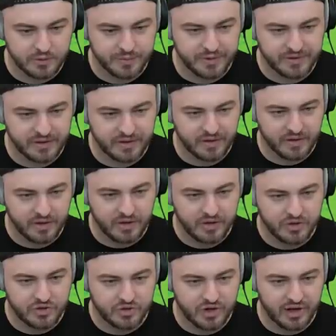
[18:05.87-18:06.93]
Means I
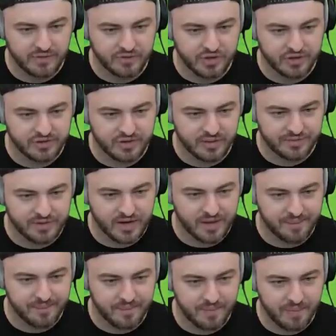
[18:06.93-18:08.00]
should have just enough
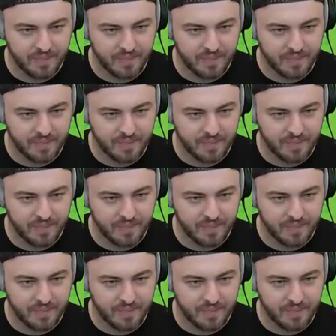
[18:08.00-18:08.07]
time.